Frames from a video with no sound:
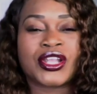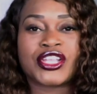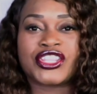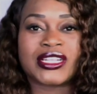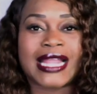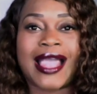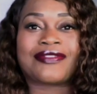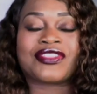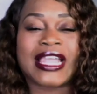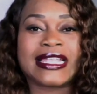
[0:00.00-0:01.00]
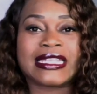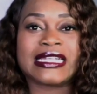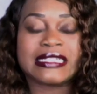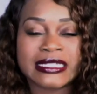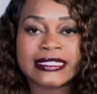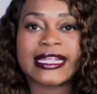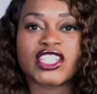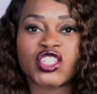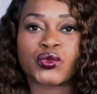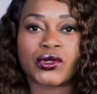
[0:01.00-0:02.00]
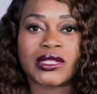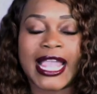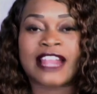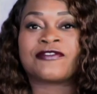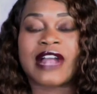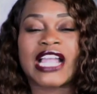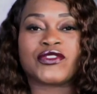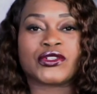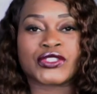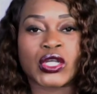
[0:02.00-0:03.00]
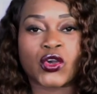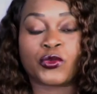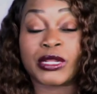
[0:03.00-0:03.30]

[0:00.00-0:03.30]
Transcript: They're not thinking sexual at 5 years old.